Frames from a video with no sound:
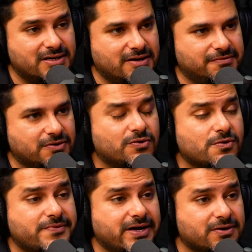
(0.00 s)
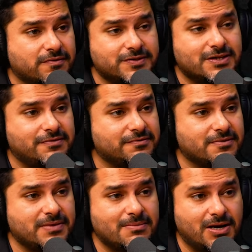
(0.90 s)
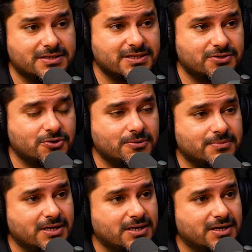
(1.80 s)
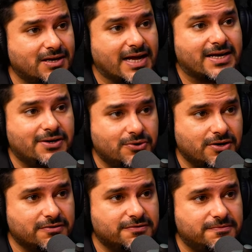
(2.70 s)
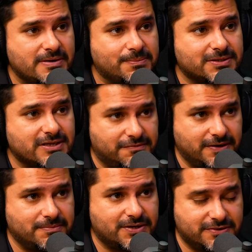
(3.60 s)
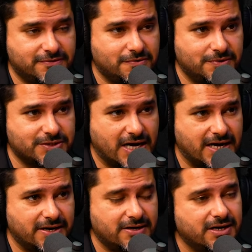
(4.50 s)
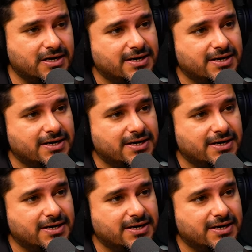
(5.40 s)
If you're overweight or if you're suffering from metabolic syndrome, likelihood of people suffering because of COVID was higher.